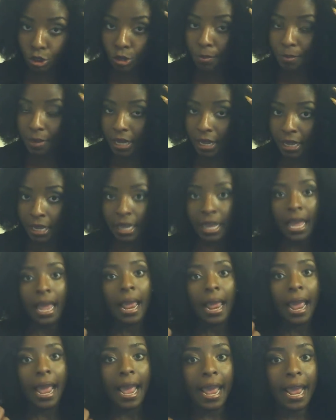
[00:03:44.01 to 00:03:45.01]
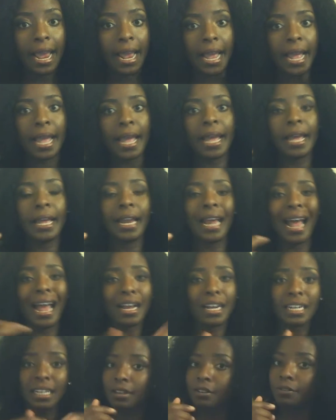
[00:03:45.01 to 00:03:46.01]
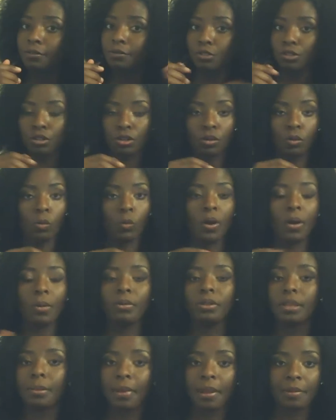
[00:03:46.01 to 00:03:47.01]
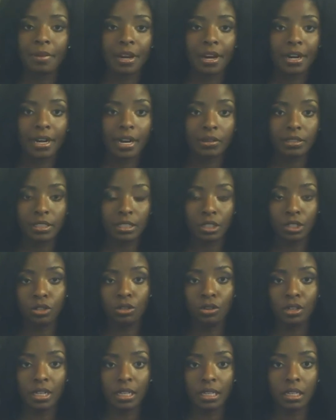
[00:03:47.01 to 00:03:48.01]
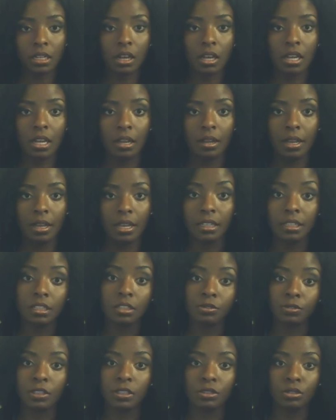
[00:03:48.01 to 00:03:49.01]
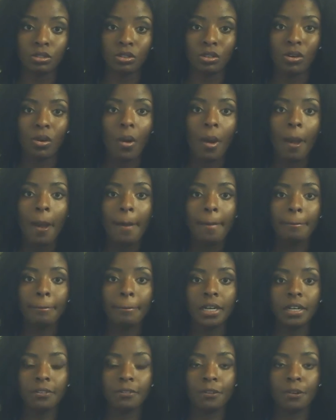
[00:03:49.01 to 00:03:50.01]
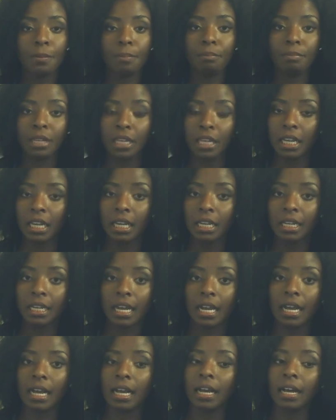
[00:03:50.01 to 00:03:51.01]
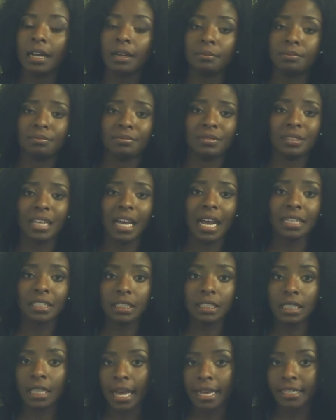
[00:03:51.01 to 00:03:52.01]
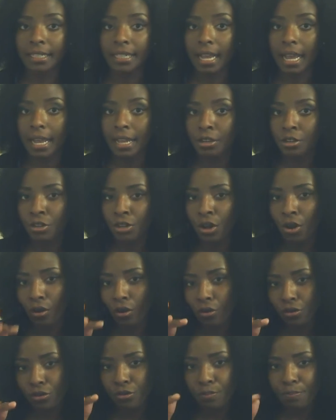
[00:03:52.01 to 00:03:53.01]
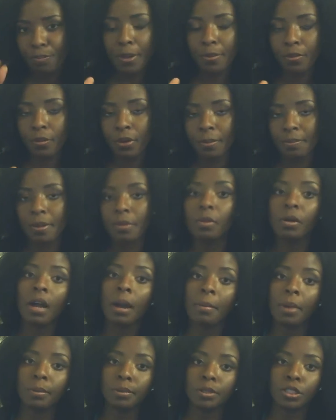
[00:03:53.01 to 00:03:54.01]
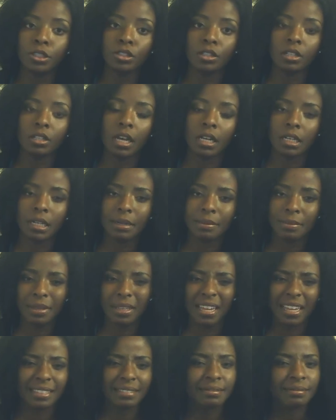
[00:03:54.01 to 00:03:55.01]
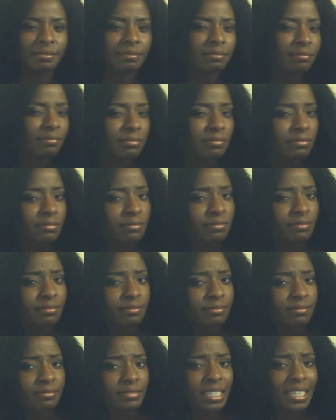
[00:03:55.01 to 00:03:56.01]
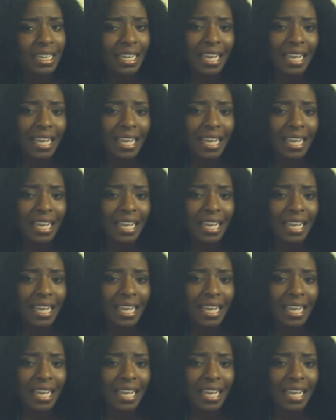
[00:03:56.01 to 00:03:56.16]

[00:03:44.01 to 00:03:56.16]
to me. And I could have, you know, went with the baby hair that was included uh, in this frontal. But for me, um, I just like that, you know, you people when people come up to you, they're not going to be like, hmm